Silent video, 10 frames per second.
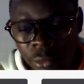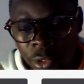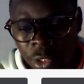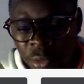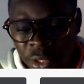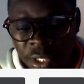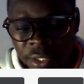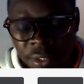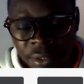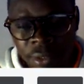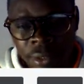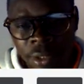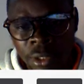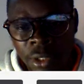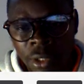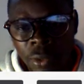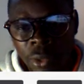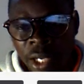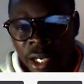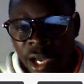images, we
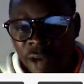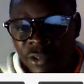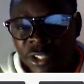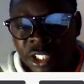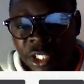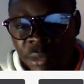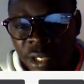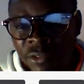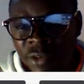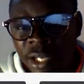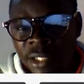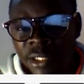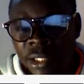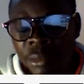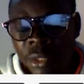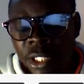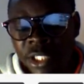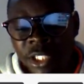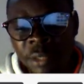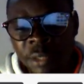can have HTML files,
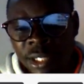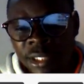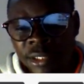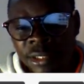HTML